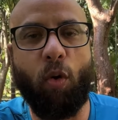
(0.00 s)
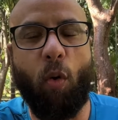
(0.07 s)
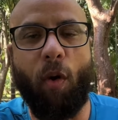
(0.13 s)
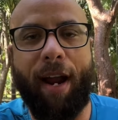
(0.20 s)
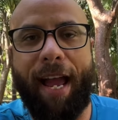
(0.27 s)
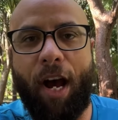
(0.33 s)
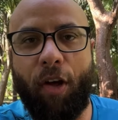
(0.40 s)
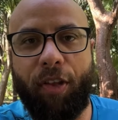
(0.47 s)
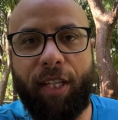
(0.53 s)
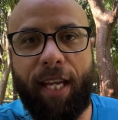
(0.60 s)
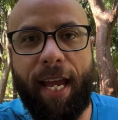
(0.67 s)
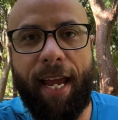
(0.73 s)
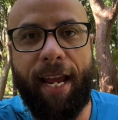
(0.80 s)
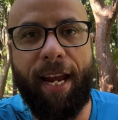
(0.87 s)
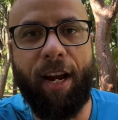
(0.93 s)
or health
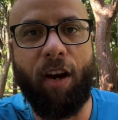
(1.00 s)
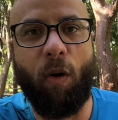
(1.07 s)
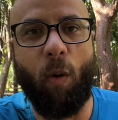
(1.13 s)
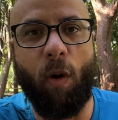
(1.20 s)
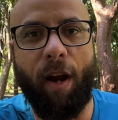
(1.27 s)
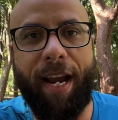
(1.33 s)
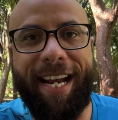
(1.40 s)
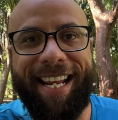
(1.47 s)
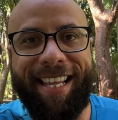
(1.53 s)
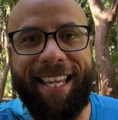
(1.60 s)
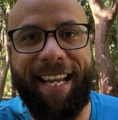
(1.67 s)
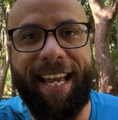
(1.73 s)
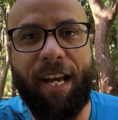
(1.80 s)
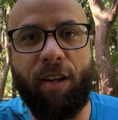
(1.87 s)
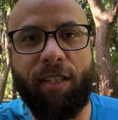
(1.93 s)
care or
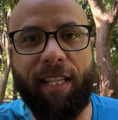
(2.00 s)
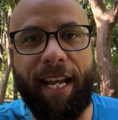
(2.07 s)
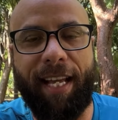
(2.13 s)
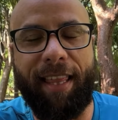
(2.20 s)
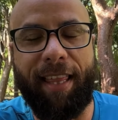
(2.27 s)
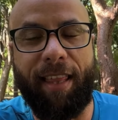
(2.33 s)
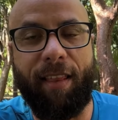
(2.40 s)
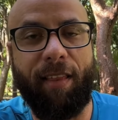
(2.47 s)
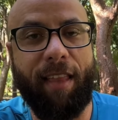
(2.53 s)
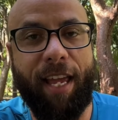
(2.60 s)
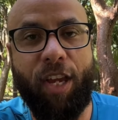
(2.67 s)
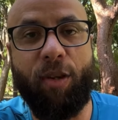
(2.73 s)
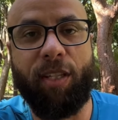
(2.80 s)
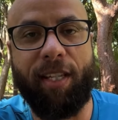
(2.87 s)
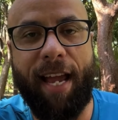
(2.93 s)
anything else like they
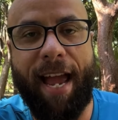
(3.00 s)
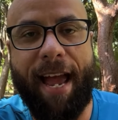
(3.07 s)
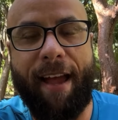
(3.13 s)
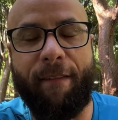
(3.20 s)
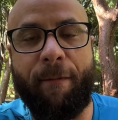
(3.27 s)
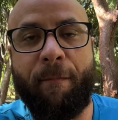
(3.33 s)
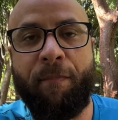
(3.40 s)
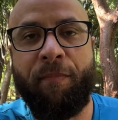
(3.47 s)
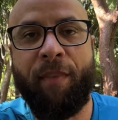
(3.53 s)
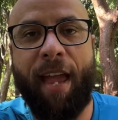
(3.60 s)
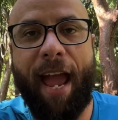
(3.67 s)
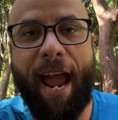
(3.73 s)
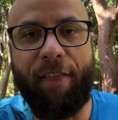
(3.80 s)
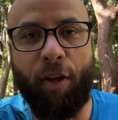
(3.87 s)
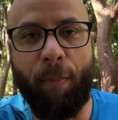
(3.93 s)
used to have
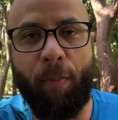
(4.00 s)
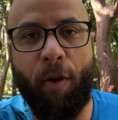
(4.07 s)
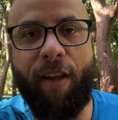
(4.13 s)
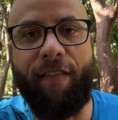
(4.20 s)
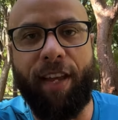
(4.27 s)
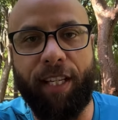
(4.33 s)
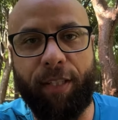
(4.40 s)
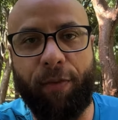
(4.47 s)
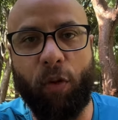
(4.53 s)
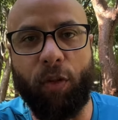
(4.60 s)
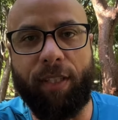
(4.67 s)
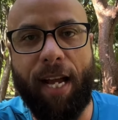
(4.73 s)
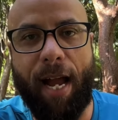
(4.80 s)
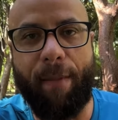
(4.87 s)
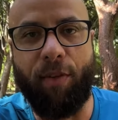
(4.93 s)
at their previous
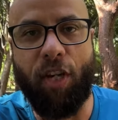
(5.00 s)
full-time